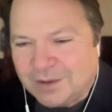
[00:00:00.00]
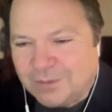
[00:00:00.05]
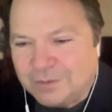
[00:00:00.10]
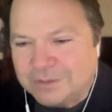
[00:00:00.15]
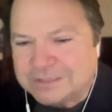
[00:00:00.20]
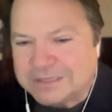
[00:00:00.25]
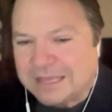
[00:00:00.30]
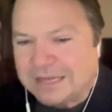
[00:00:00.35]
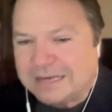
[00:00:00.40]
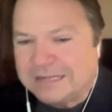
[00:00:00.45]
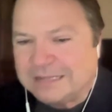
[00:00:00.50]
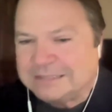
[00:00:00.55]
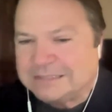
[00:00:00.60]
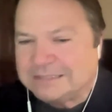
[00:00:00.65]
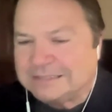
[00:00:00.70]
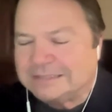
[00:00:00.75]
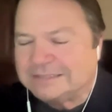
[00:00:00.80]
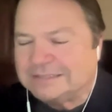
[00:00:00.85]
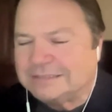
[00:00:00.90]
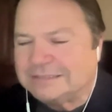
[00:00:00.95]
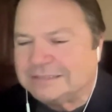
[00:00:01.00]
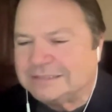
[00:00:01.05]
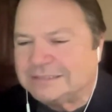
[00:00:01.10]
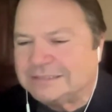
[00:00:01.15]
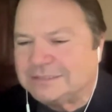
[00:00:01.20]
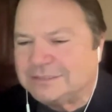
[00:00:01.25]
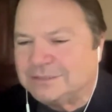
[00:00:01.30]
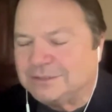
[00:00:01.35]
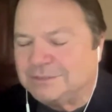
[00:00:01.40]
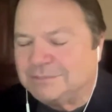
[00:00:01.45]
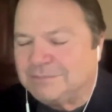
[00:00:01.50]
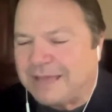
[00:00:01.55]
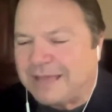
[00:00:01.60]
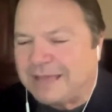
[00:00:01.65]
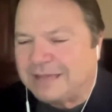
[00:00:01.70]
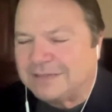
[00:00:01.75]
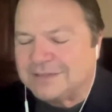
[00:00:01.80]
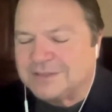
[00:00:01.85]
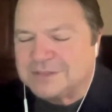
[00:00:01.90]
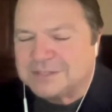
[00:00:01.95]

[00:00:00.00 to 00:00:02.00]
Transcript: I always kind of stood back